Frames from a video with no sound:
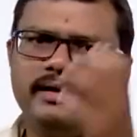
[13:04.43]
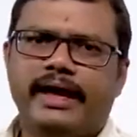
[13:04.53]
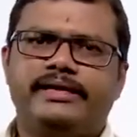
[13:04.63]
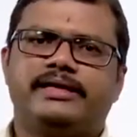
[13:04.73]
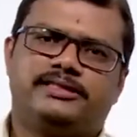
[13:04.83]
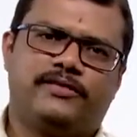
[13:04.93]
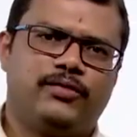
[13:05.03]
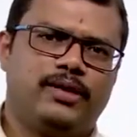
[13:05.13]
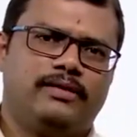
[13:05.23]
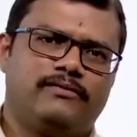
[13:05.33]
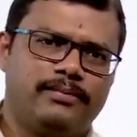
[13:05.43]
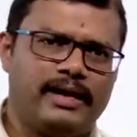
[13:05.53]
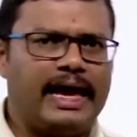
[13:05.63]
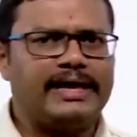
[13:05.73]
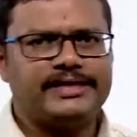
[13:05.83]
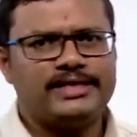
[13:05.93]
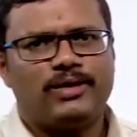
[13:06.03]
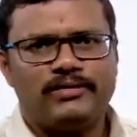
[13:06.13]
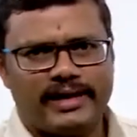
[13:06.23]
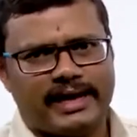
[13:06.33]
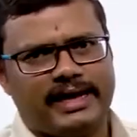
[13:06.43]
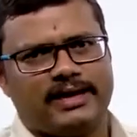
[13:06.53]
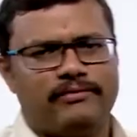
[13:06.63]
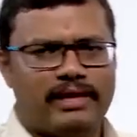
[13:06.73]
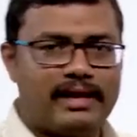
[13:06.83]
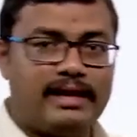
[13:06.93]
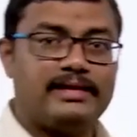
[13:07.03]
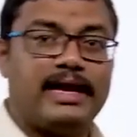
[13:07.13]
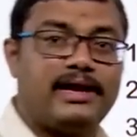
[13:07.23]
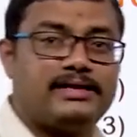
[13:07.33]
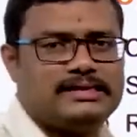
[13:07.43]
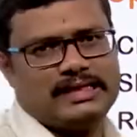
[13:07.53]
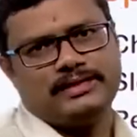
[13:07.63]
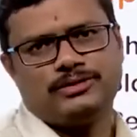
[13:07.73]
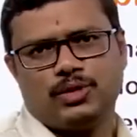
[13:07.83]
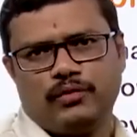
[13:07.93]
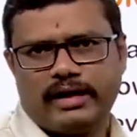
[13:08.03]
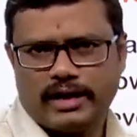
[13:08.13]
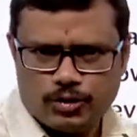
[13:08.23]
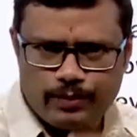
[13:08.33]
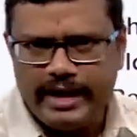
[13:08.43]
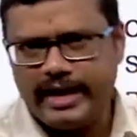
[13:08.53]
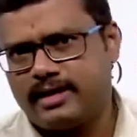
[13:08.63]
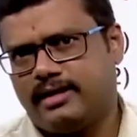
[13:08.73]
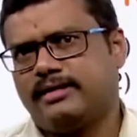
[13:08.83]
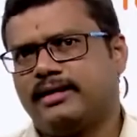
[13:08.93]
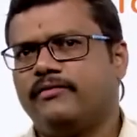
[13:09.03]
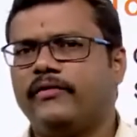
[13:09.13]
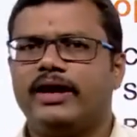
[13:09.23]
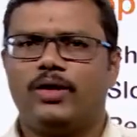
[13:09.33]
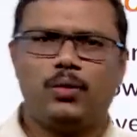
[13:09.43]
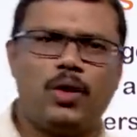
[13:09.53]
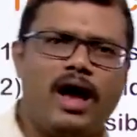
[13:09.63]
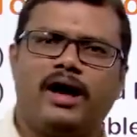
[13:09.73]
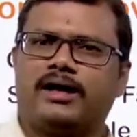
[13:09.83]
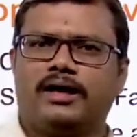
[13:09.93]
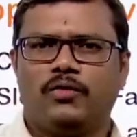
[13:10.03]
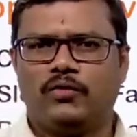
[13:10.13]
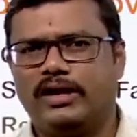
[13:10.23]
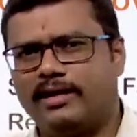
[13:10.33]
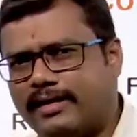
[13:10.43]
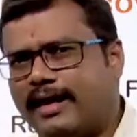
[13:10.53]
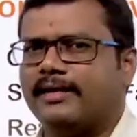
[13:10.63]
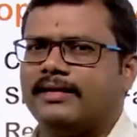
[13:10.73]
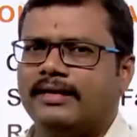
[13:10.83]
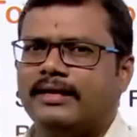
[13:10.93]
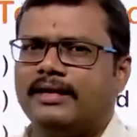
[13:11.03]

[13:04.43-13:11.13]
digest the food. From the digestion what we are getting? We are getting the energy. So, we can speak, we can walk, we can run,